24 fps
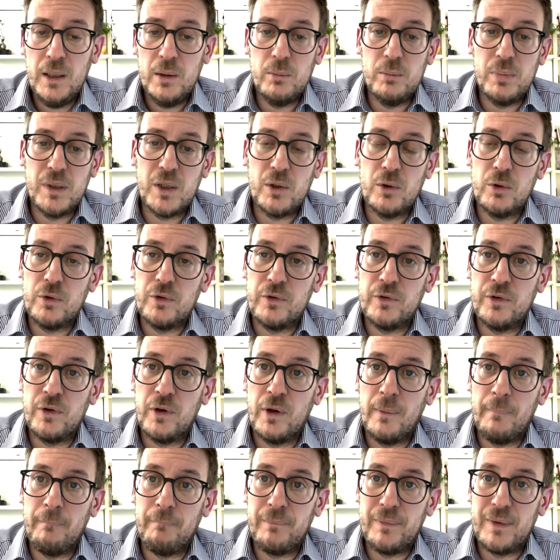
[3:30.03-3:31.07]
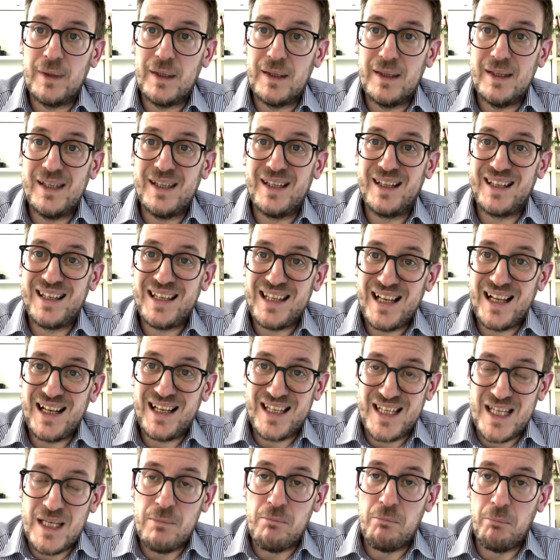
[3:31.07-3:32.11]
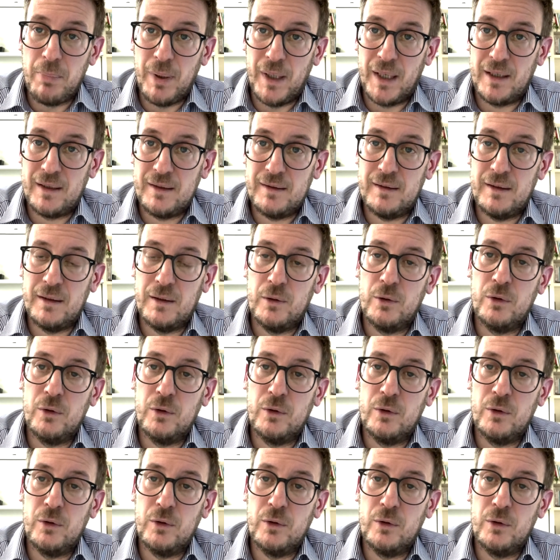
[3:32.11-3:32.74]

because the real impact